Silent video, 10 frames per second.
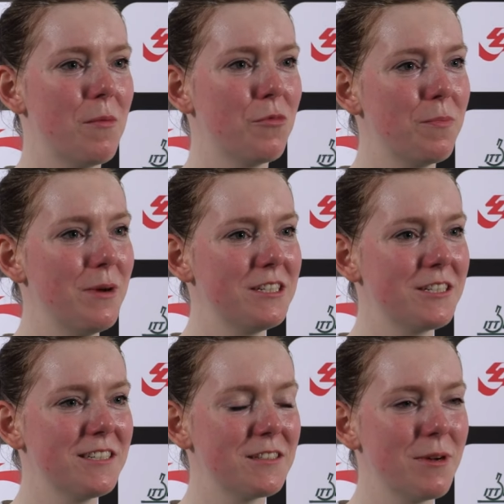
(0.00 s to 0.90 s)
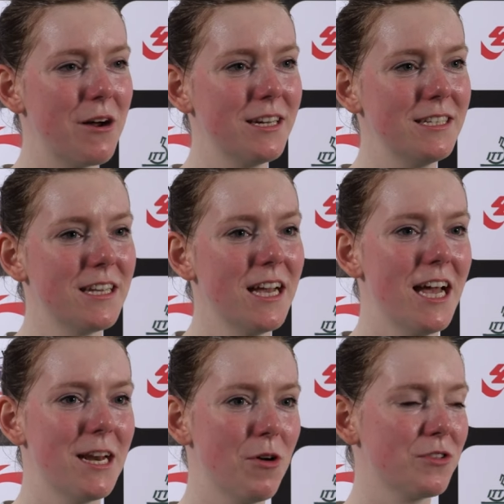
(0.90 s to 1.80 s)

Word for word: I'm more passionate about it, and I'm